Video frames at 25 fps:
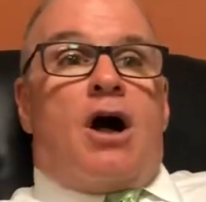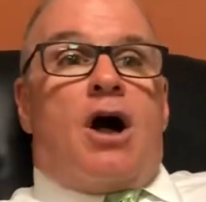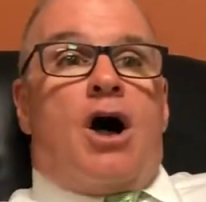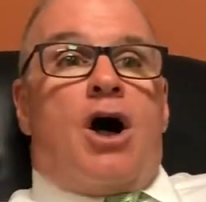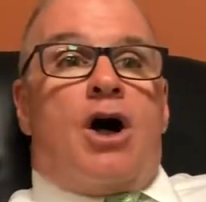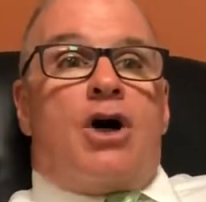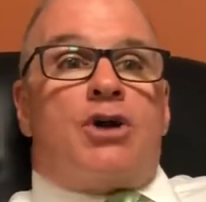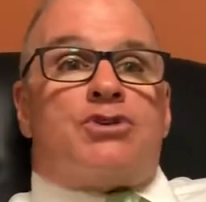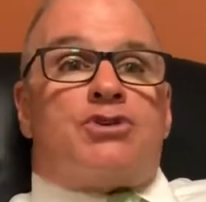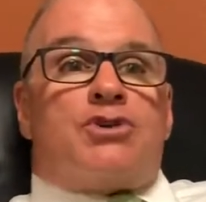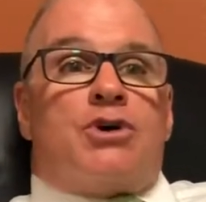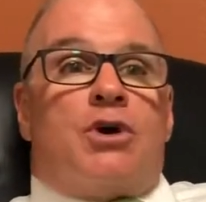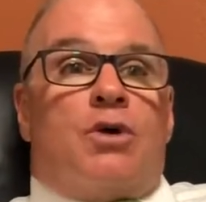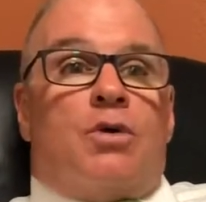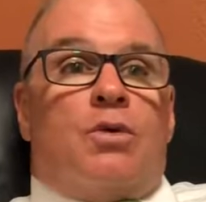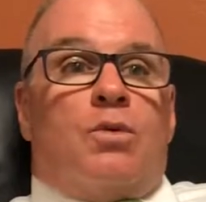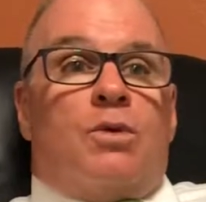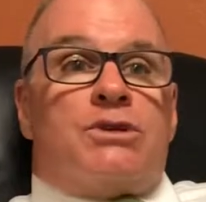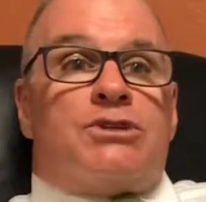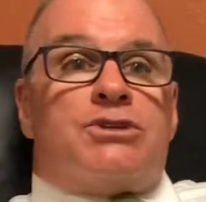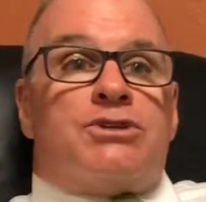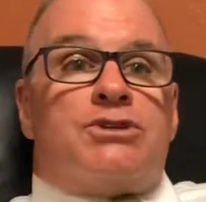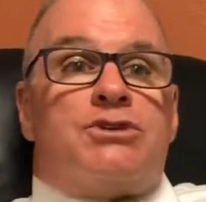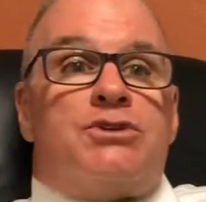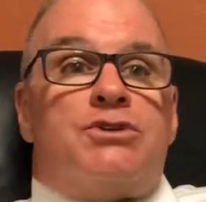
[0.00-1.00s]
Also,
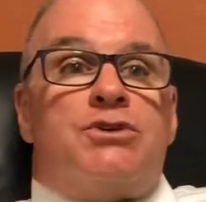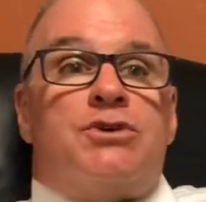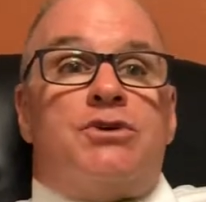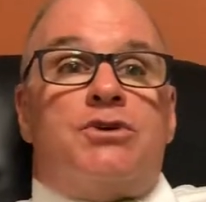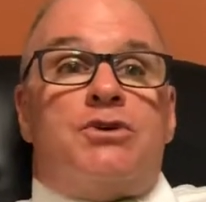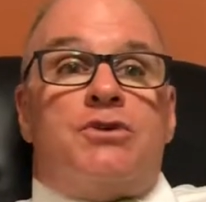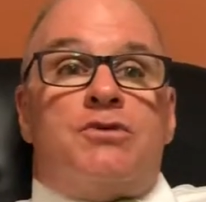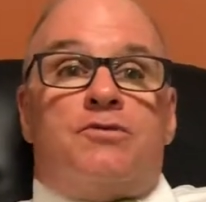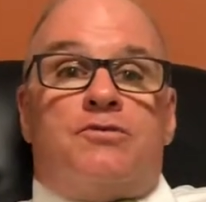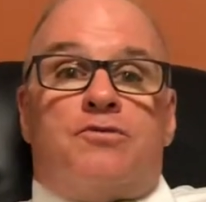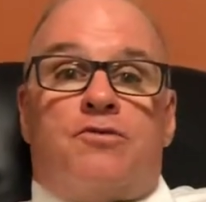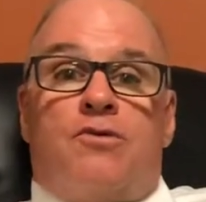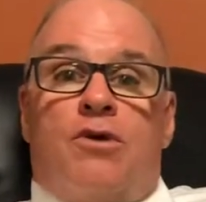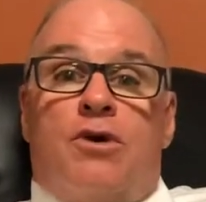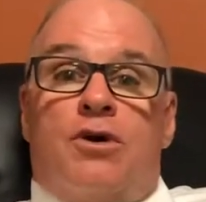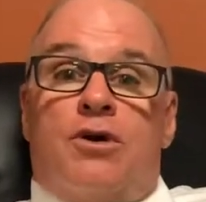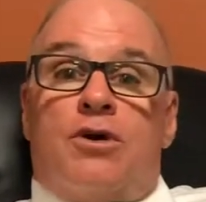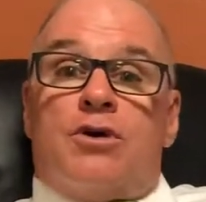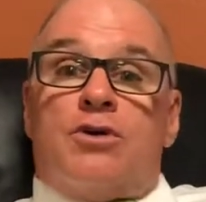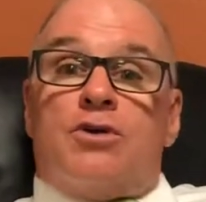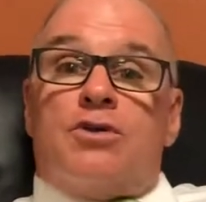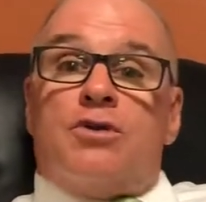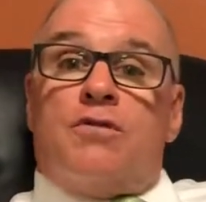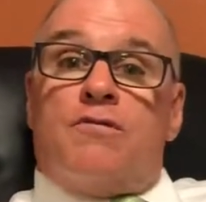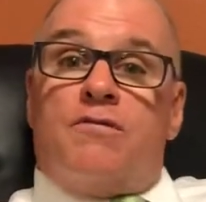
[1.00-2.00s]
what's new
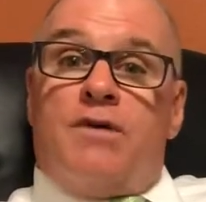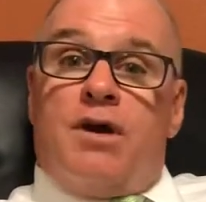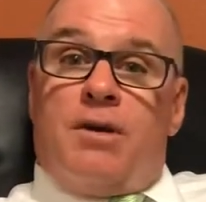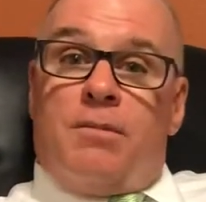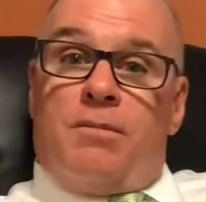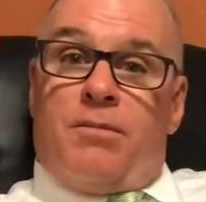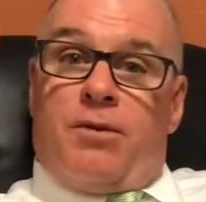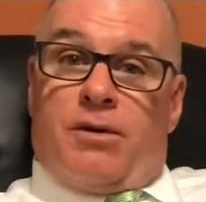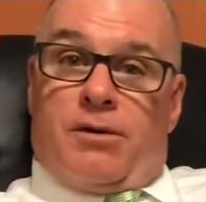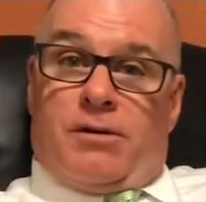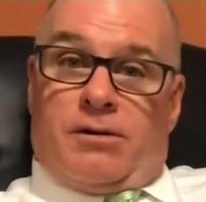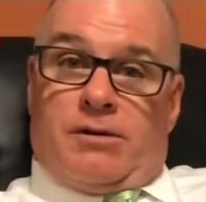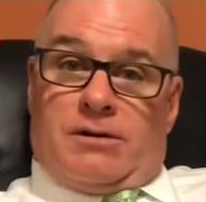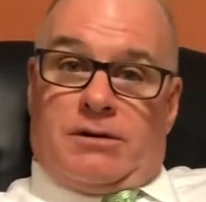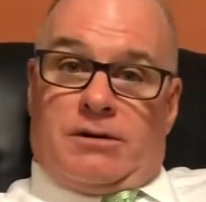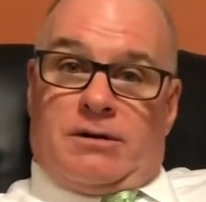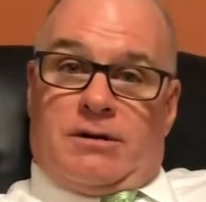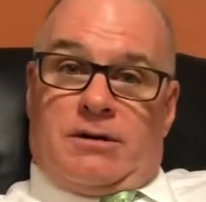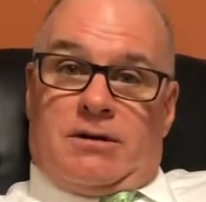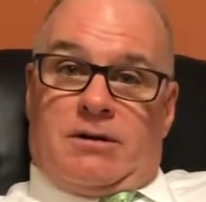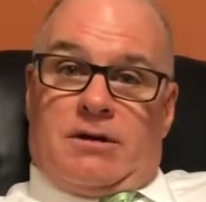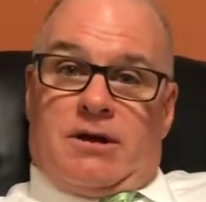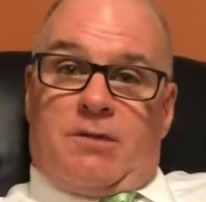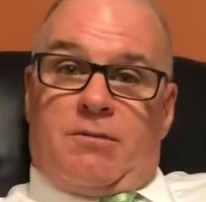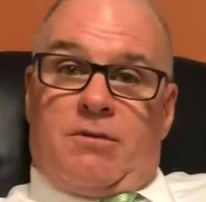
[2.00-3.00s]
for November
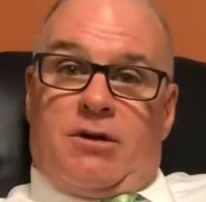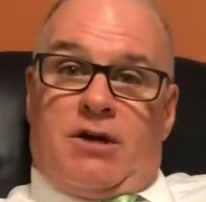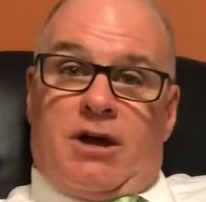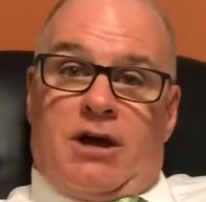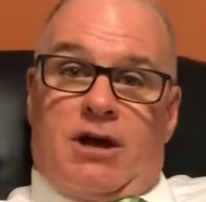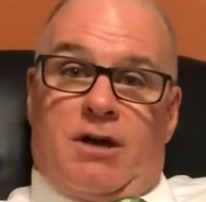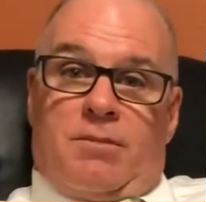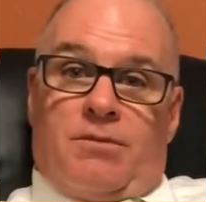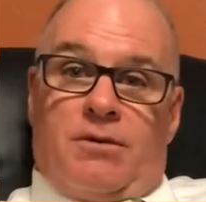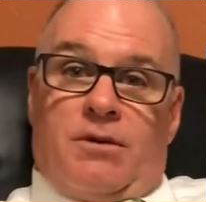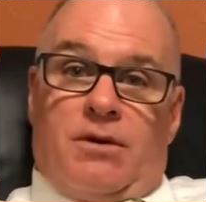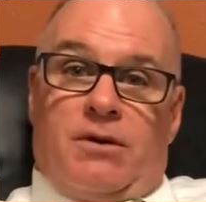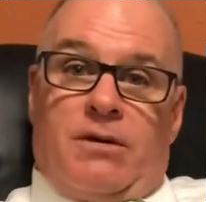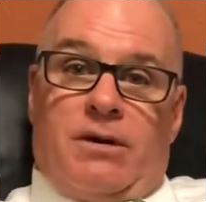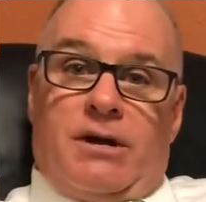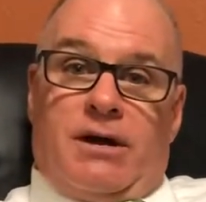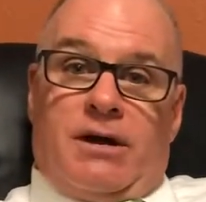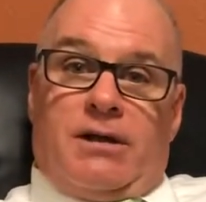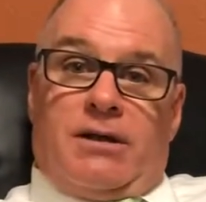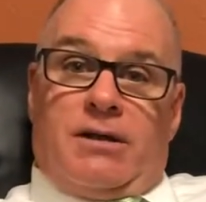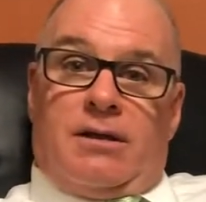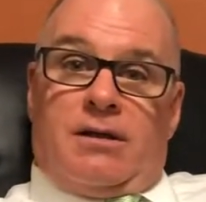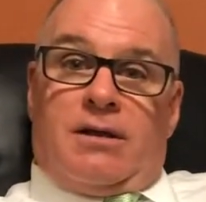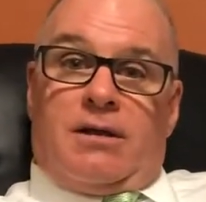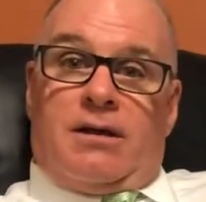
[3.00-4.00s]
coming up, all right?